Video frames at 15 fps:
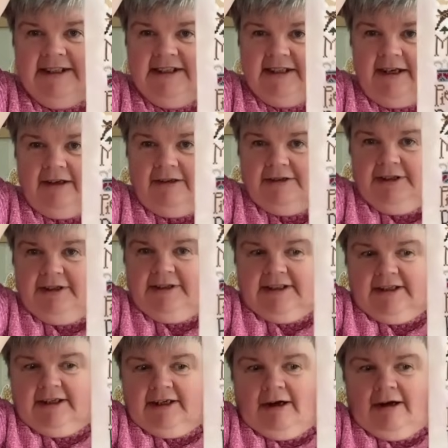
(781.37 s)
is all
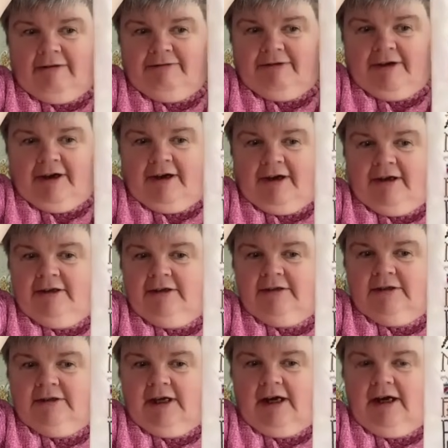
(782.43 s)
using the call for
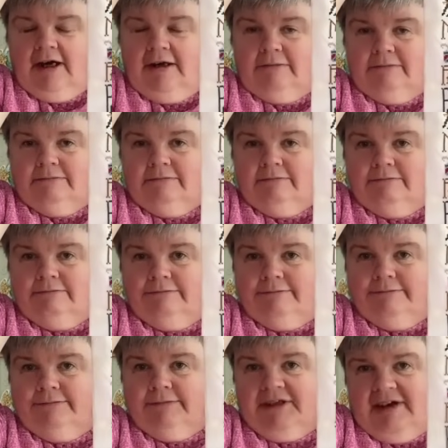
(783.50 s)

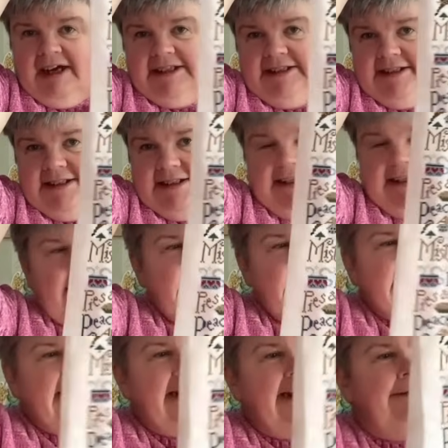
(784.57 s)
threads,
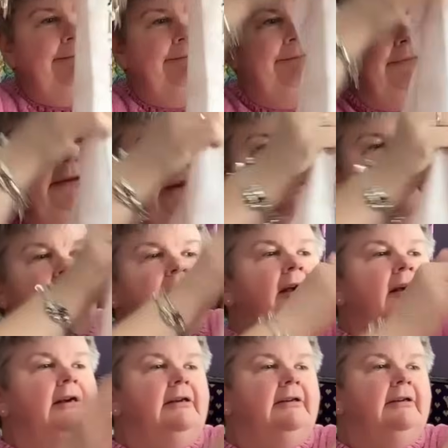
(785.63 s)
DMC.
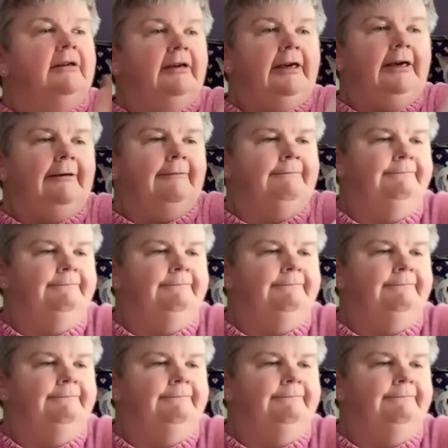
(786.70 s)
So yeah.